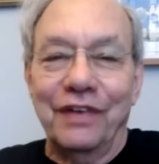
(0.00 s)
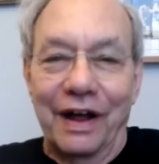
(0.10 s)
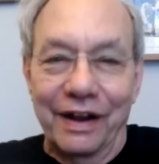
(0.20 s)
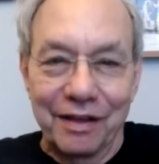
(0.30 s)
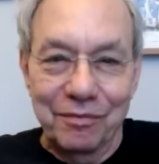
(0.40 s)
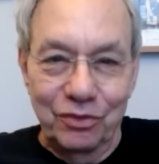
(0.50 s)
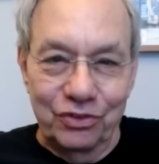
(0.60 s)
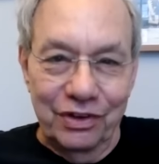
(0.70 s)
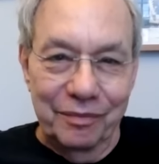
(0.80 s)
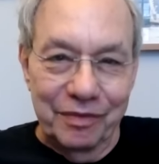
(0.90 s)
Vonnegut
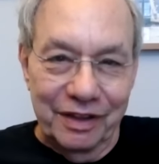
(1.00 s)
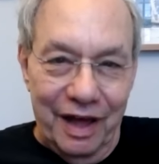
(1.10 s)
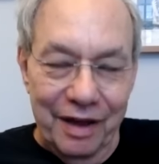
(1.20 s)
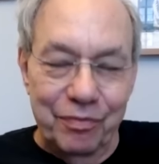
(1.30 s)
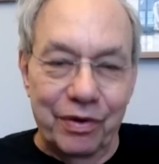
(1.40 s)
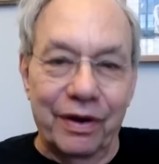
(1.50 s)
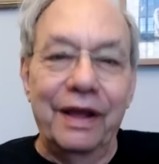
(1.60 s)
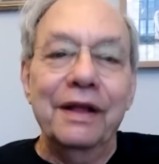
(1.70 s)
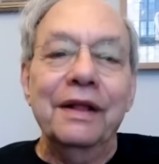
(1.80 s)
Museum and Library.